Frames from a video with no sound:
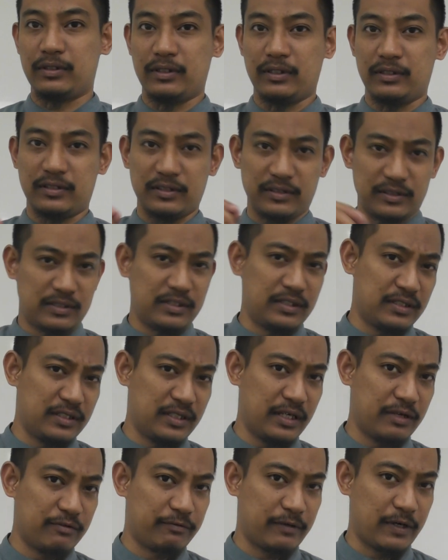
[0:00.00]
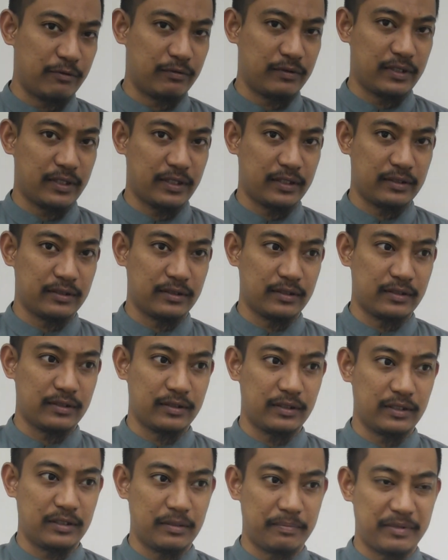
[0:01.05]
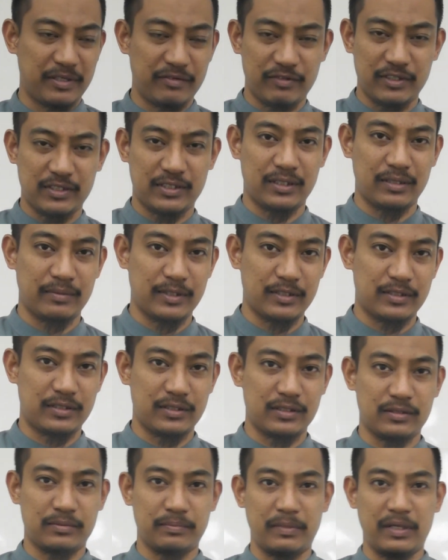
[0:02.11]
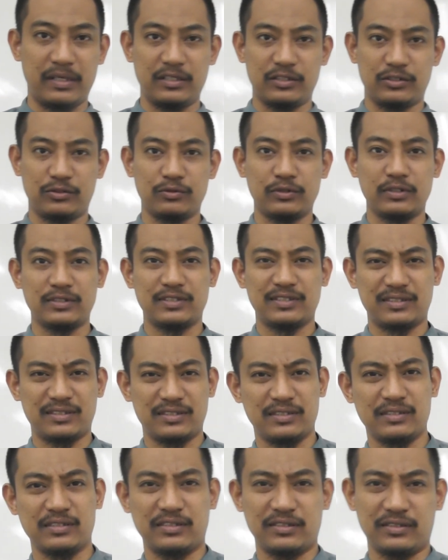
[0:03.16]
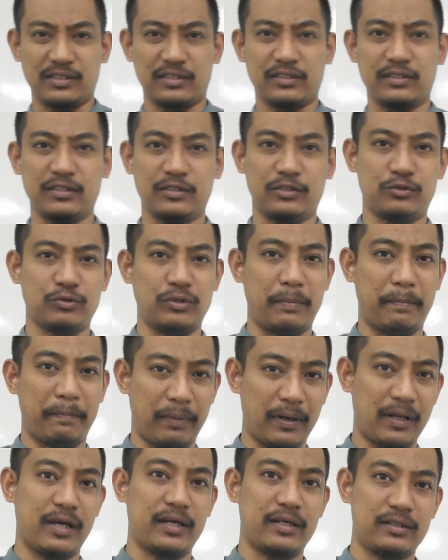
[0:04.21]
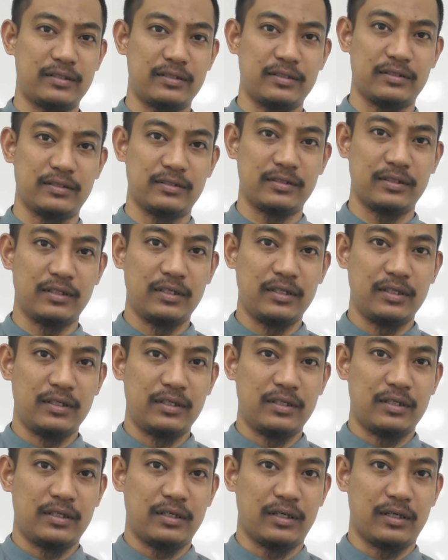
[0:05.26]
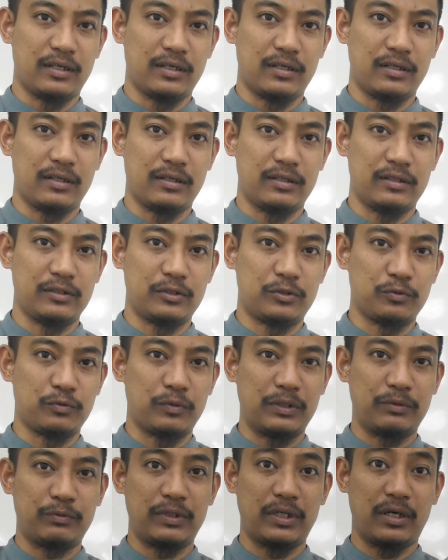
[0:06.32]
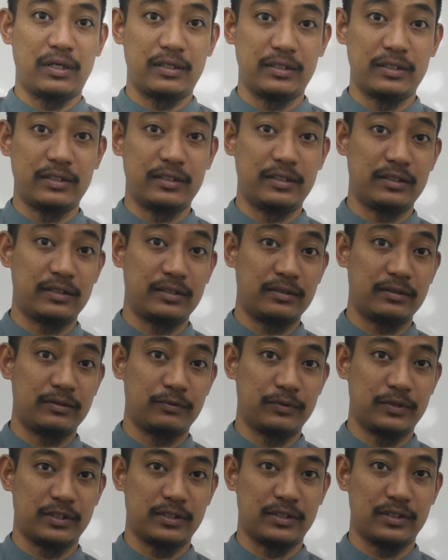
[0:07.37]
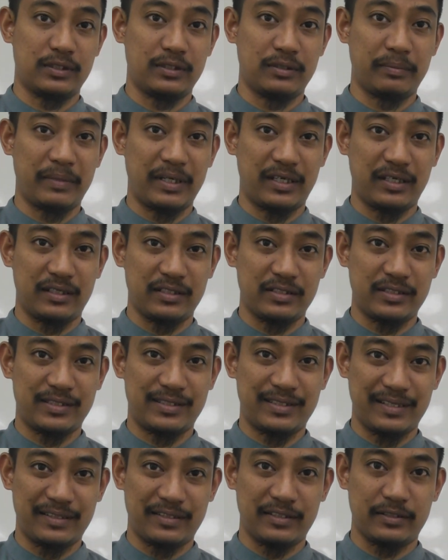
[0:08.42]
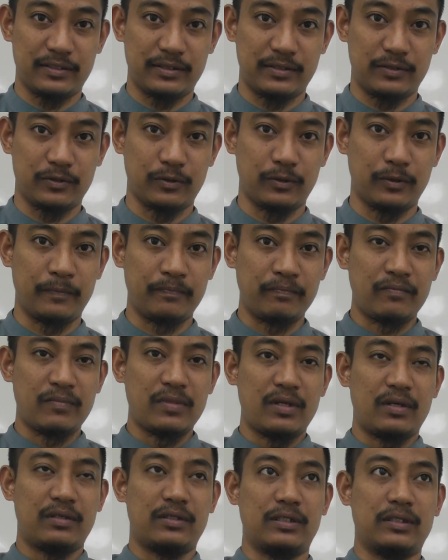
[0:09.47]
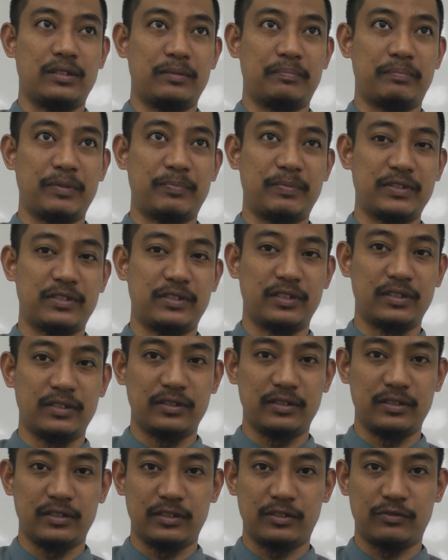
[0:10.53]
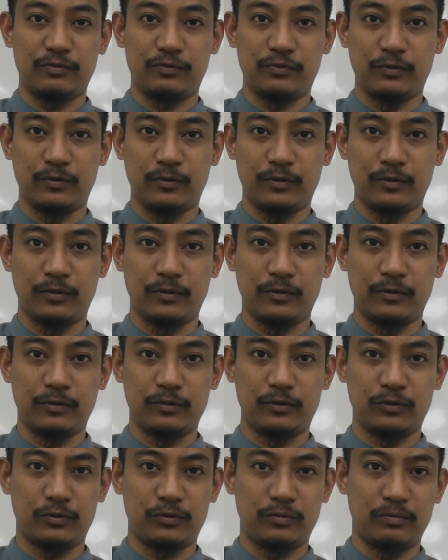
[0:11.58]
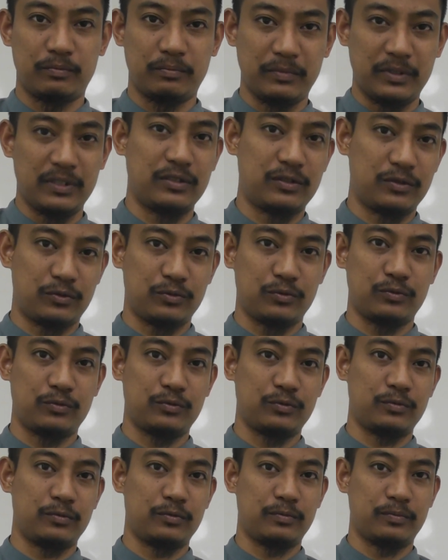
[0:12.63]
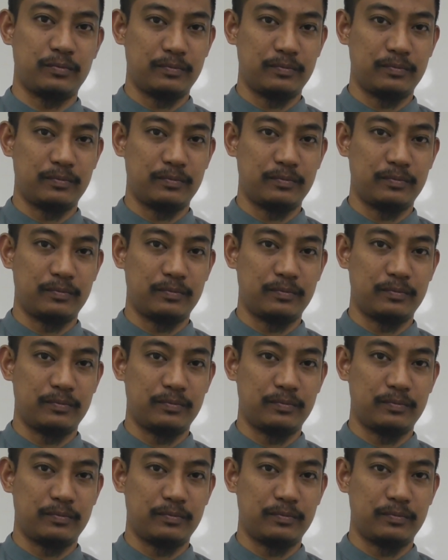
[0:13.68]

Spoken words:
interestingly, I found that in the previous semesters many students still struggle to apply this into what we are learning, which is in the mechanics statics. So the purpose here is for me to